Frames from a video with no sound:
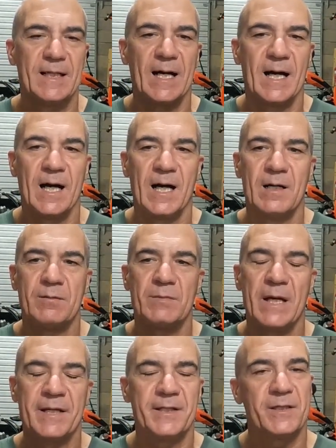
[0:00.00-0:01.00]

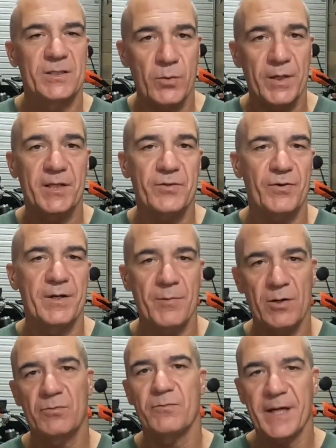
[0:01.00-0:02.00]
And in the 23
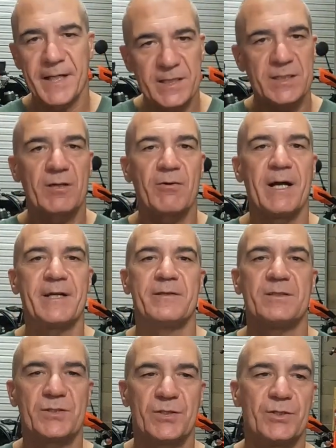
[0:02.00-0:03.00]
model, they integrated
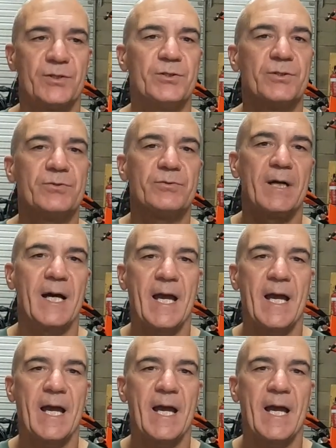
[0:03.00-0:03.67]
the two,